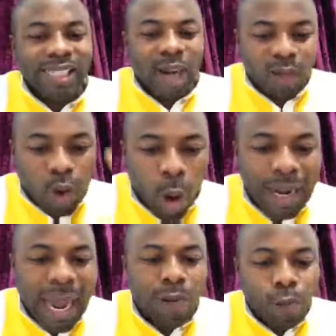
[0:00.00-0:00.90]
of
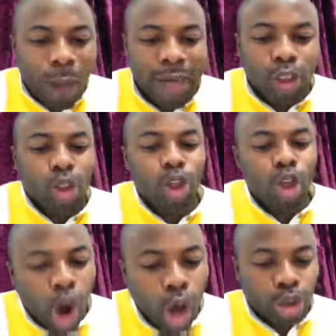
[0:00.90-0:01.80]
God and went to
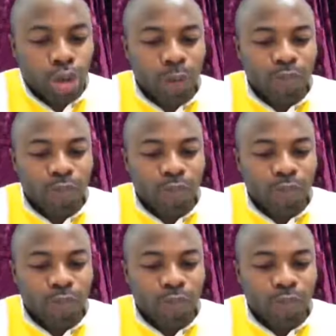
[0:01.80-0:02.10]
north